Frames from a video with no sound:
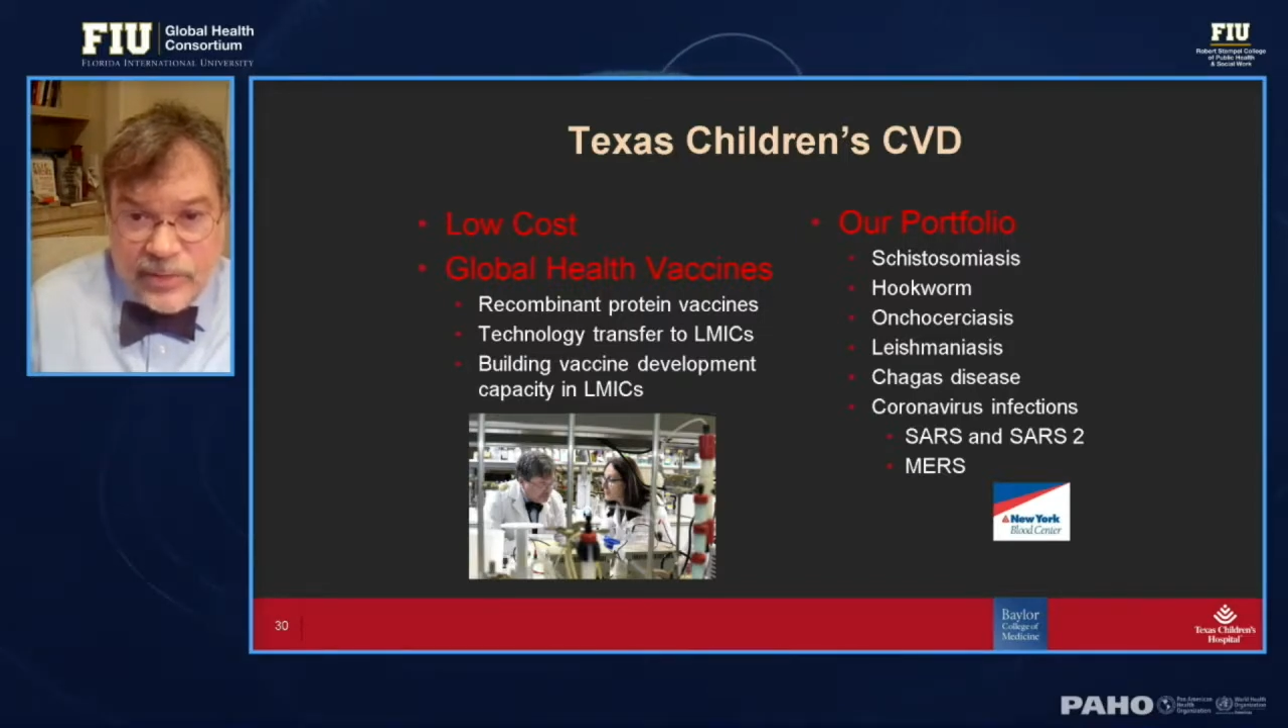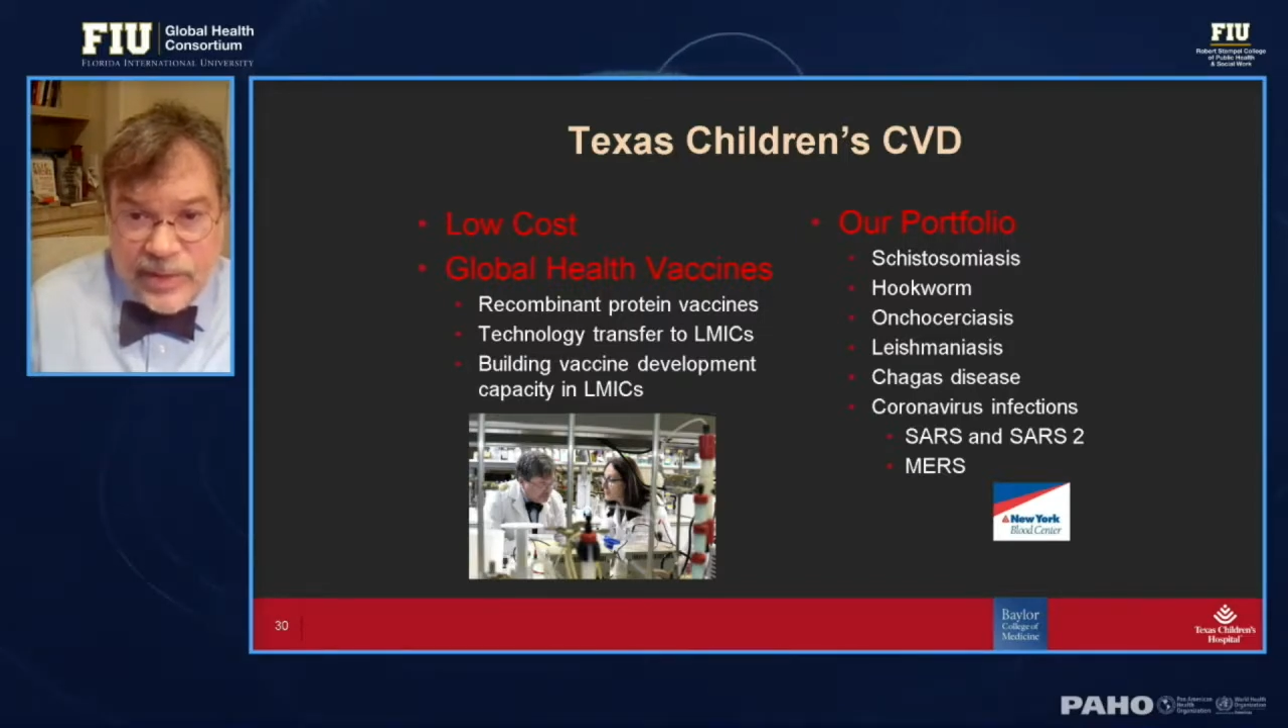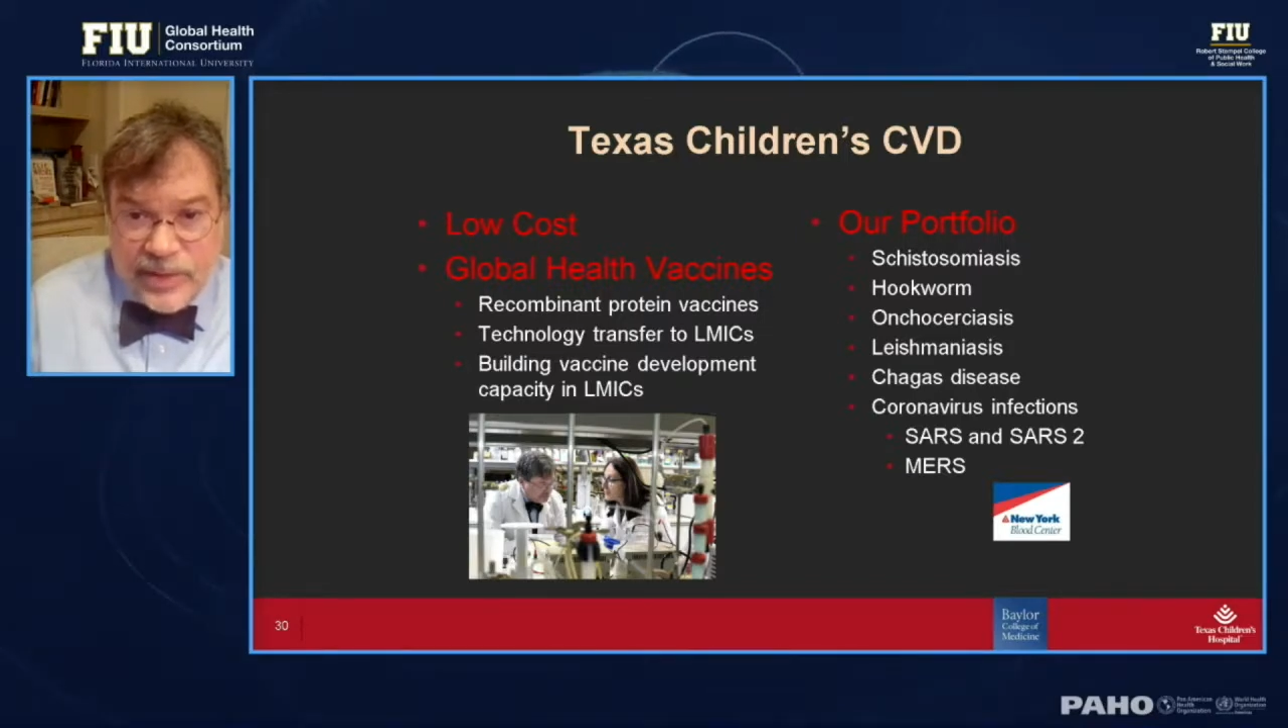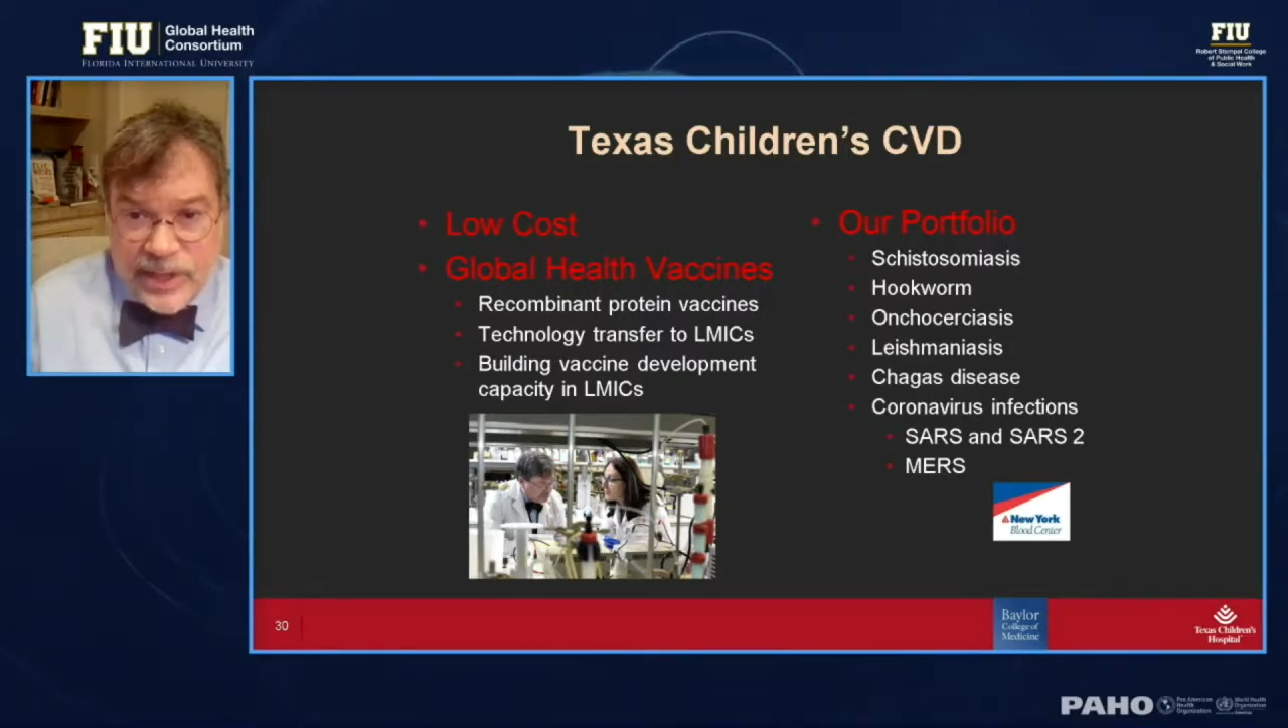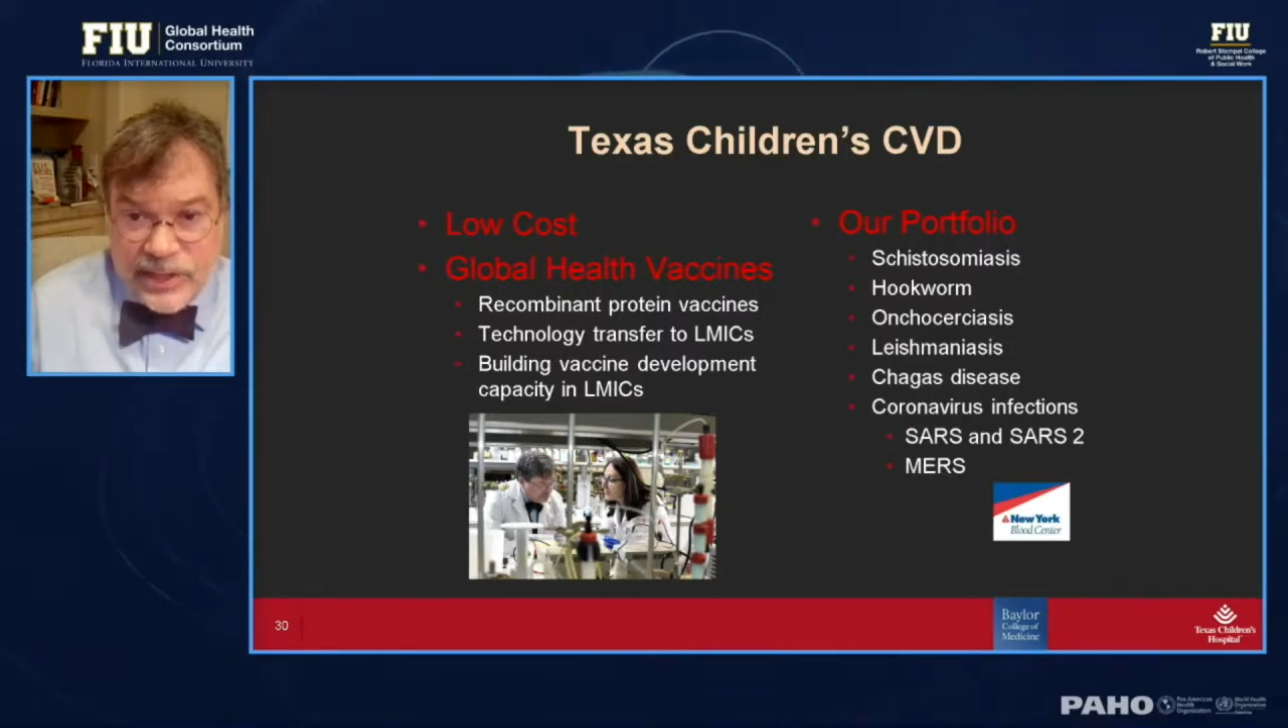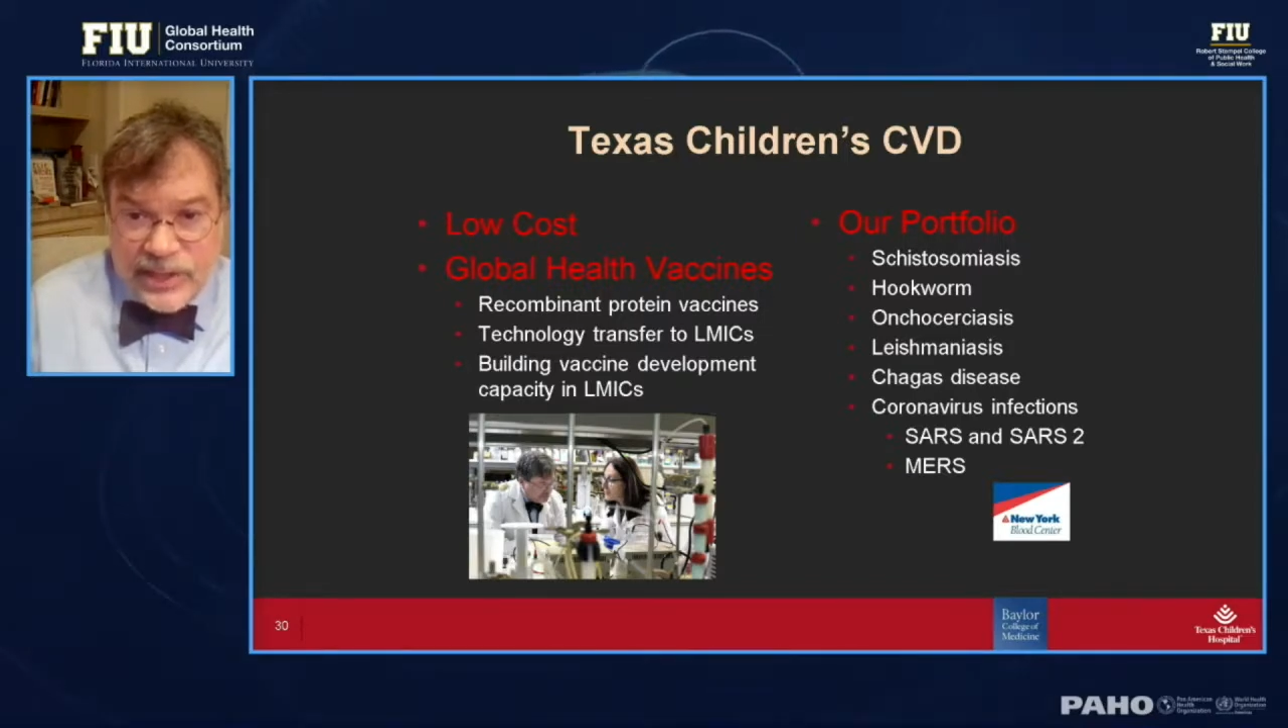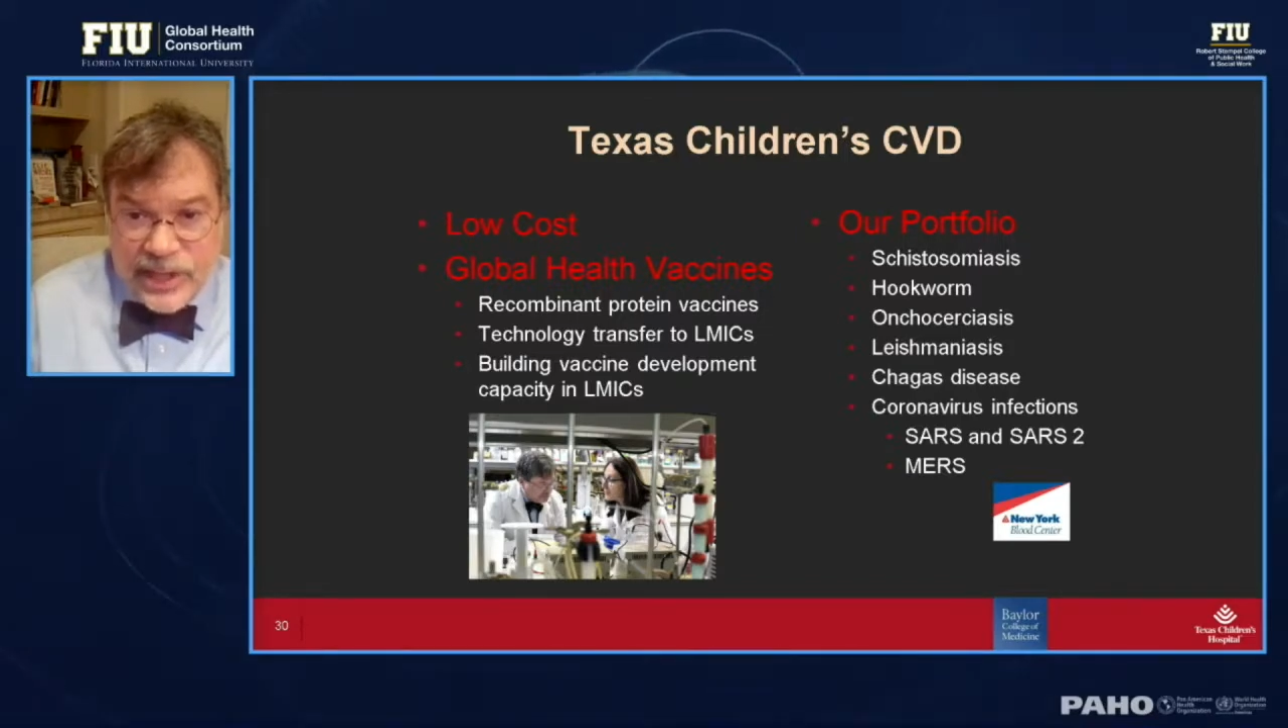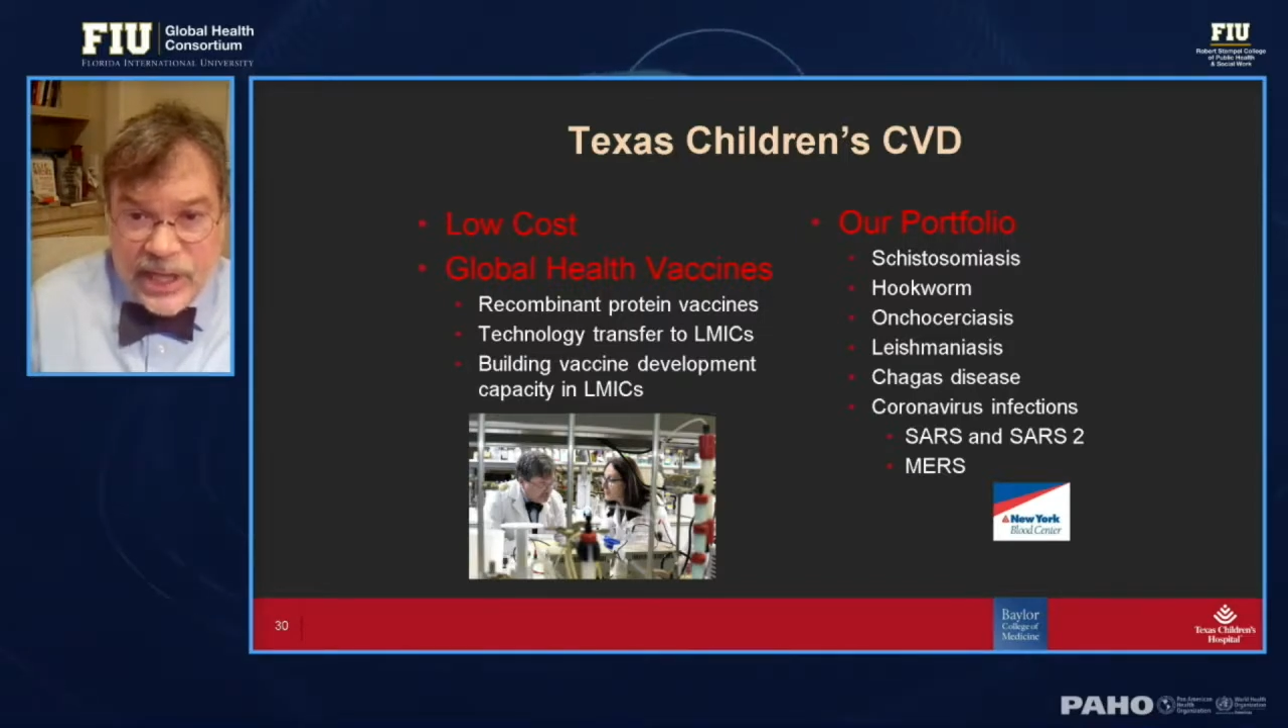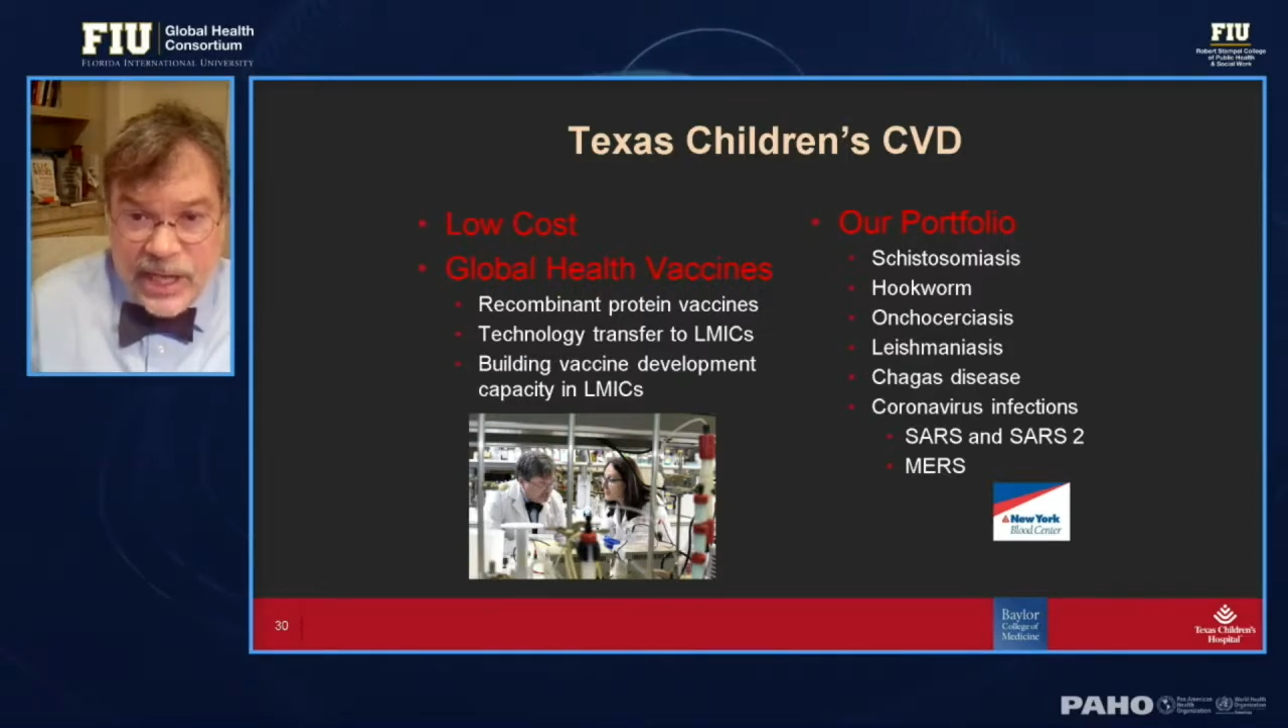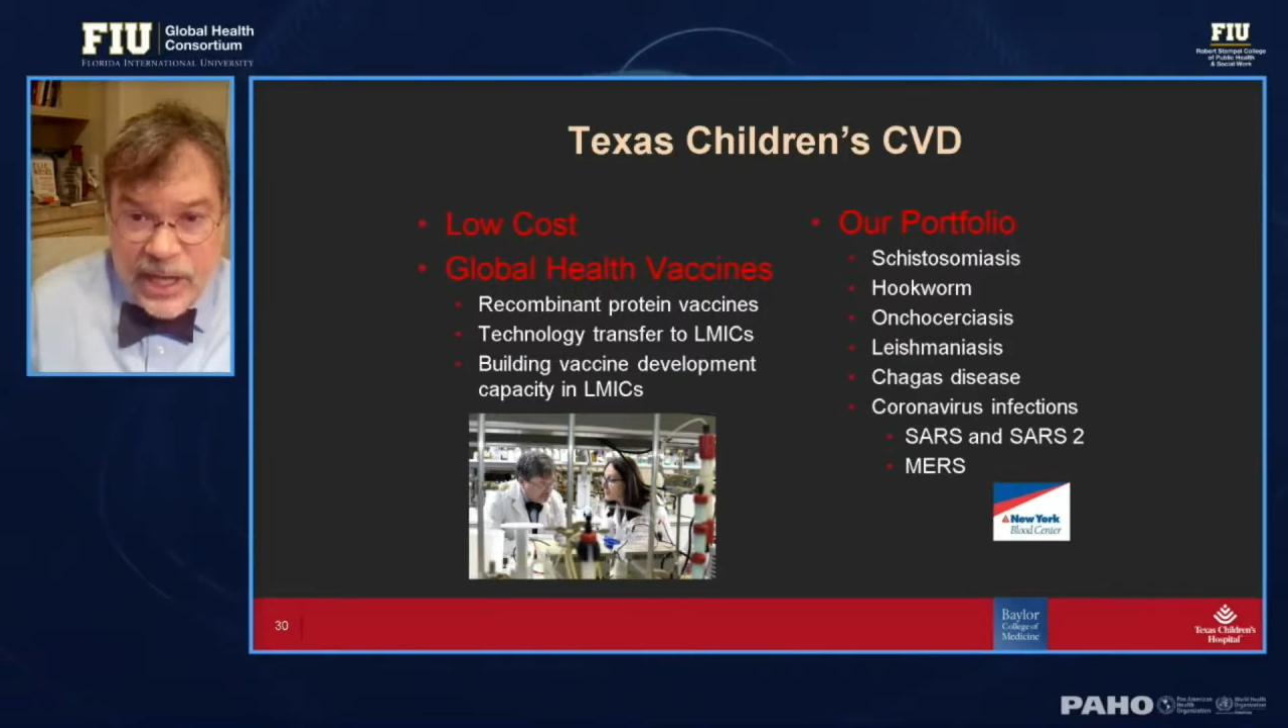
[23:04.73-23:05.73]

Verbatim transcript: with us